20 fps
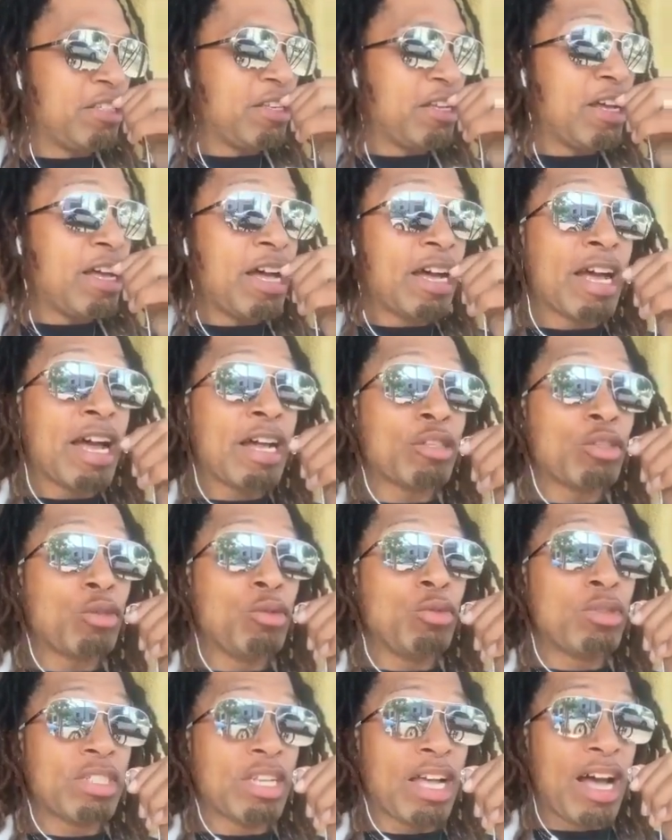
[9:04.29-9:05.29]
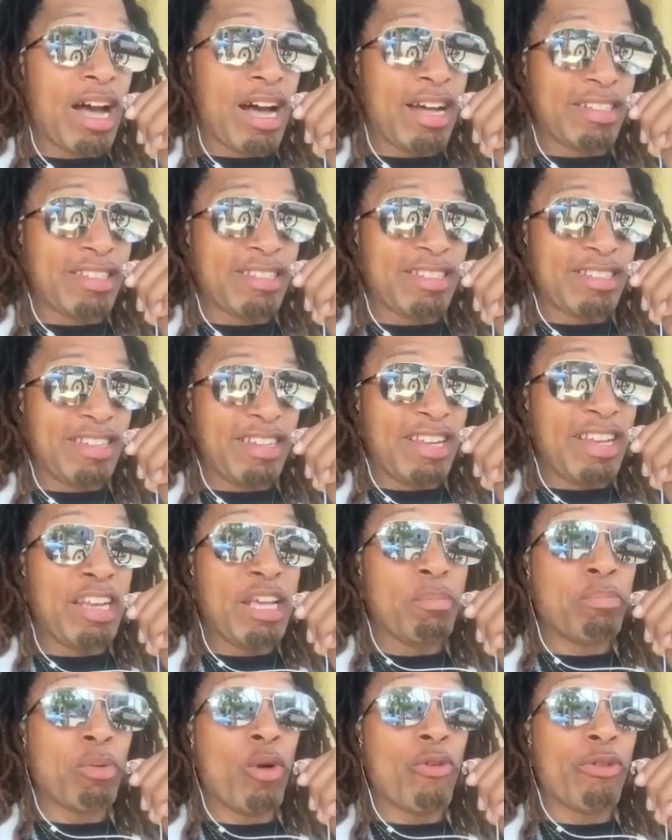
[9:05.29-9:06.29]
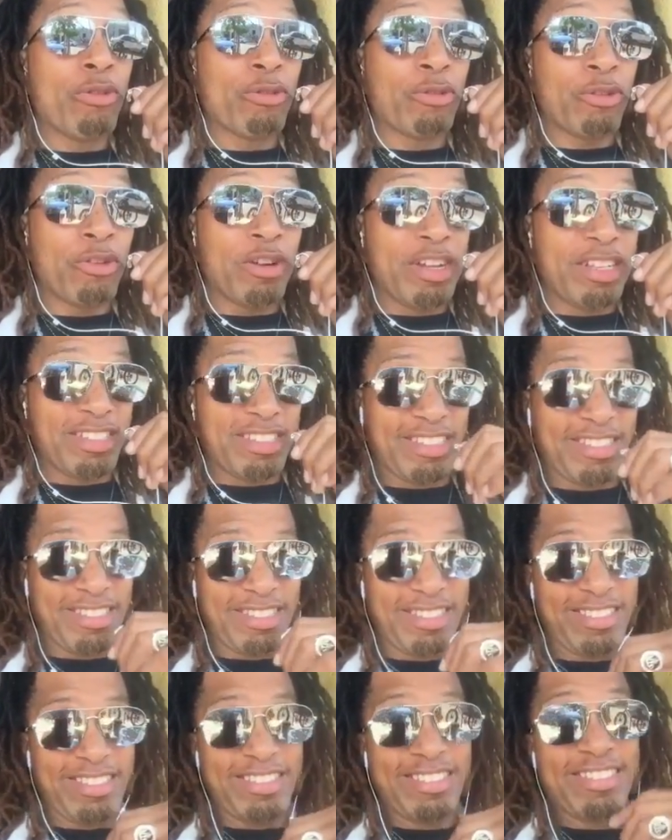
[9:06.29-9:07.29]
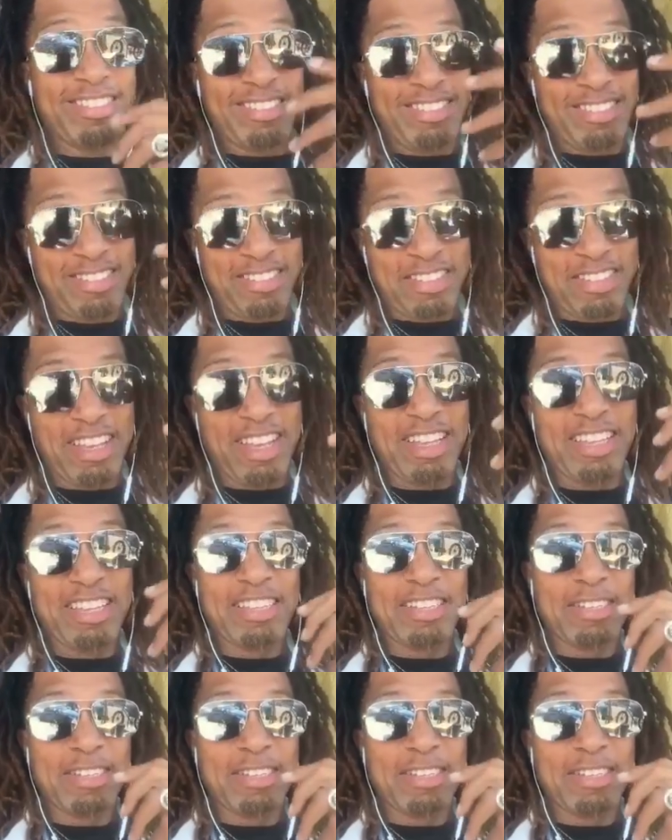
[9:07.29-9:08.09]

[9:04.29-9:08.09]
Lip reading: I got two sides, and they both are friends. Okay?